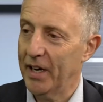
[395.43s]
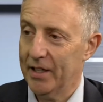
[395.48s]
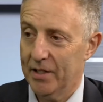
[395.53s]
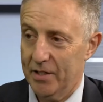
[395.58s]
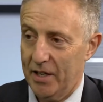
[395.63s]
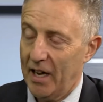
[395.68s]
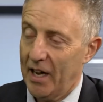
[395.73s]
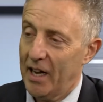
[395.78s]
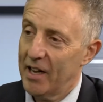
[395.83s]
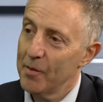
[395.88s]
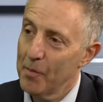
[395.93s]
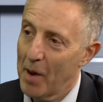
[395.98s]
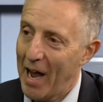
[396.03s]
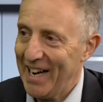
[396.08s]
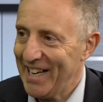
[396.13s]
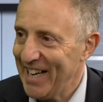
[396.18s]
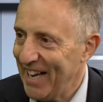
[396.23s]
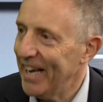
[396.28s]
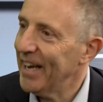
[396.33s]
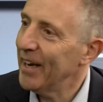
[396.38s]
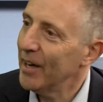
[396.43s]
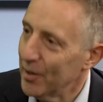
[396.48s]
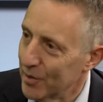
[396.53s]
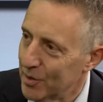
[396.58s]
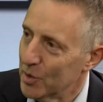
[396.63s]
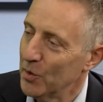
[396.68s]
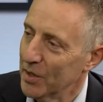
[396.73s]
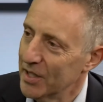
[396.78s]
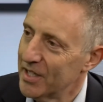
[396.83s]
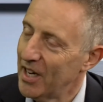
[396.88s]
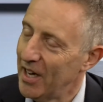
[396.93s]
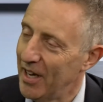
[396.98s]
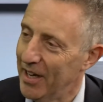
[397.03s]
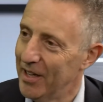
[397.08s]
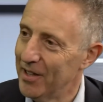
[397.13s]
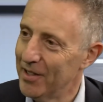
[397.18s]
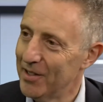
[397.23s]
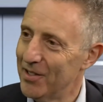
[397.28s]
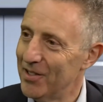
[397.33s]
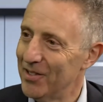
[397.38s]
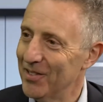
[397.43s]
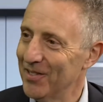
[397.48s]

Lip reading: to adhere to a diet,